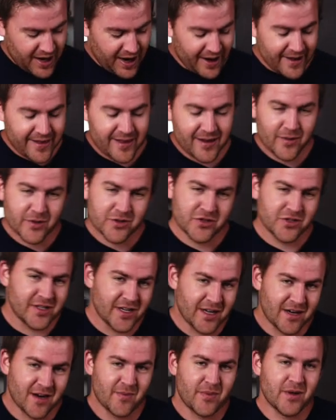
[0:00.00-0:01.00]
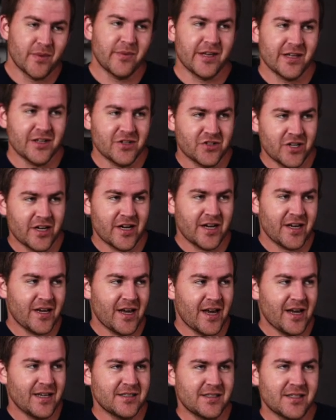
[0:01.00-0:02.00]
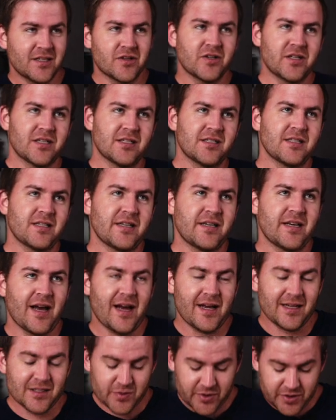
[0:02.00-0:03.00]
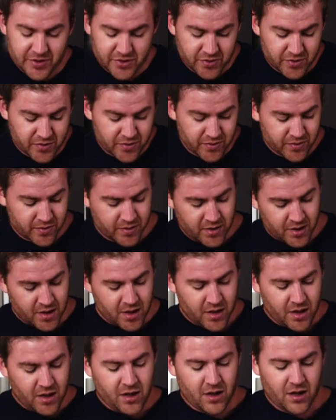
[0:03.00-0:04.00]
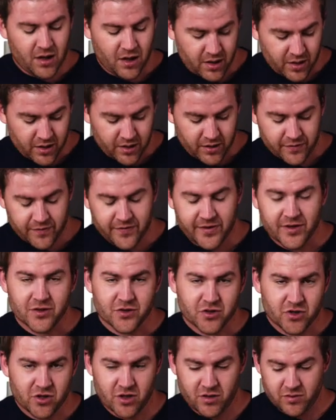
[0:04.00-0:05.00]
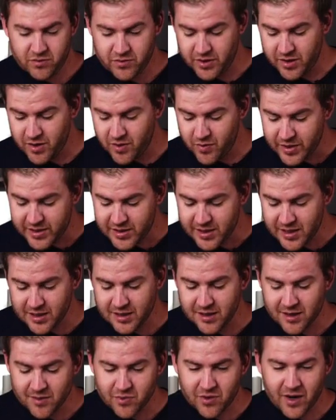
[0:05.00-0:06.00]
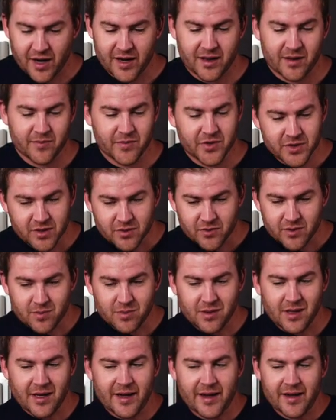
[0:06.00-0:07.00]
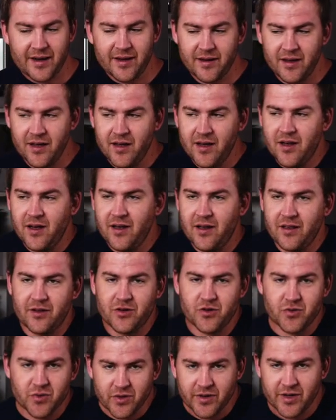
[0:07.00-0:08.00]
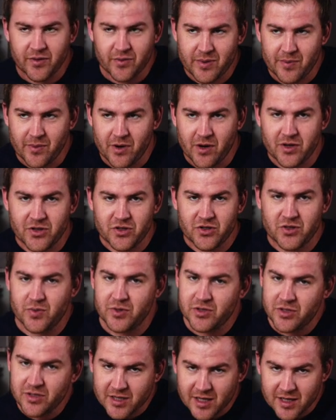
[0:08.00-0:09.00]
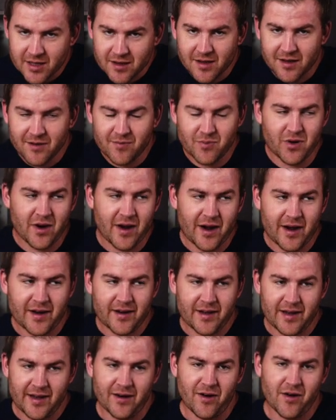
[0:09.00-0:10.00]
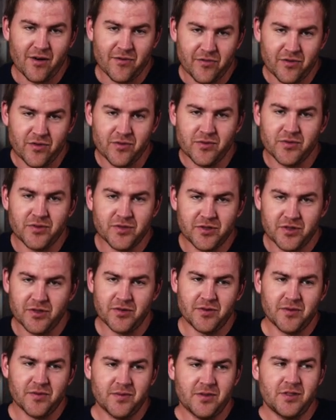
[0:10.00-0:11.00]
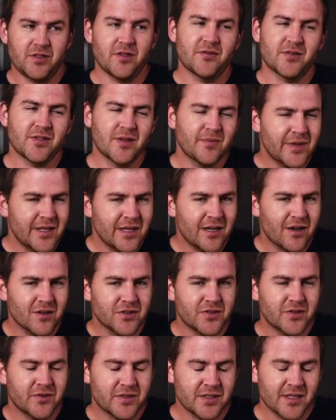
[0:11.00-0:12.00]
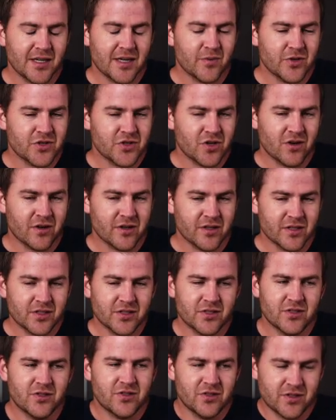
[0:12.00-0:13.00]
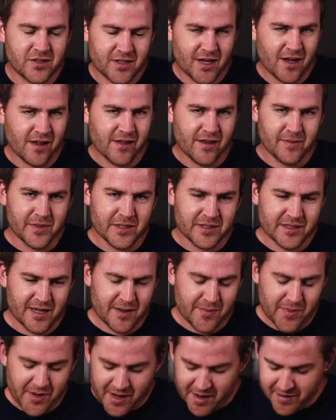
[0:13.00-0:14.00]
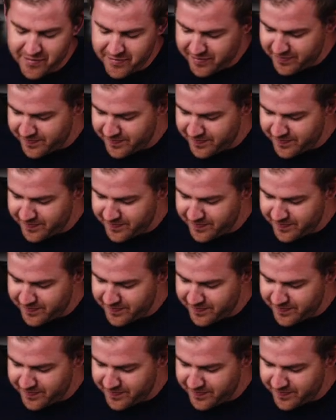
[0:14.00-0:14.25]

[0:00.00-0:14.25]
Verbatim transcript: I think we should take our P B and J as seriously as we do our field show. You know, we take a lot of pride in the music we play, the drill that we march. We should take a lot of pride in our food too. So if somebody calls you a sandwich artist, just tell them to step off.